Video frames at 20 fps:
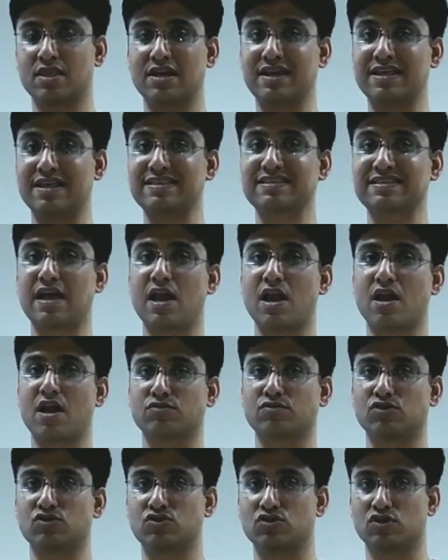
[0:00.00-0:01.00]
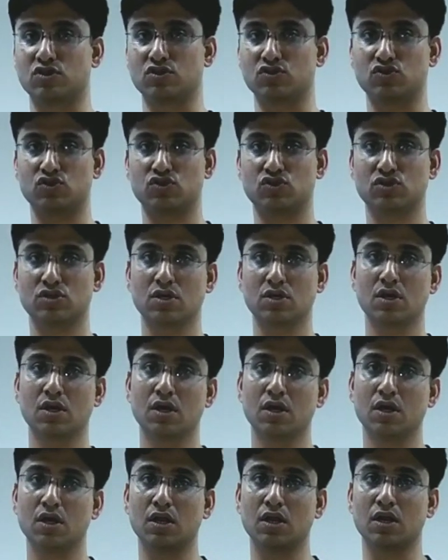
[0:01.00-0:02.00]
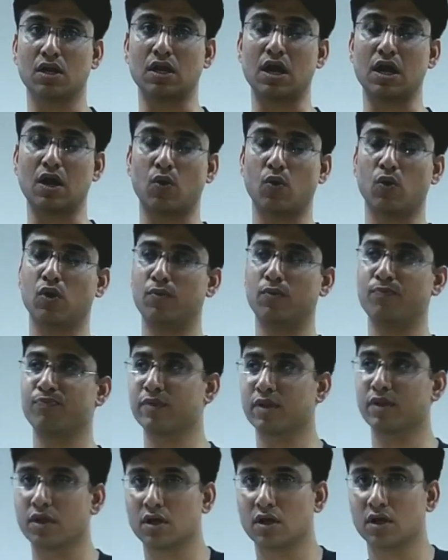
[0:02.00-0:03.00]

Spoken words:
tensile resistance. Now,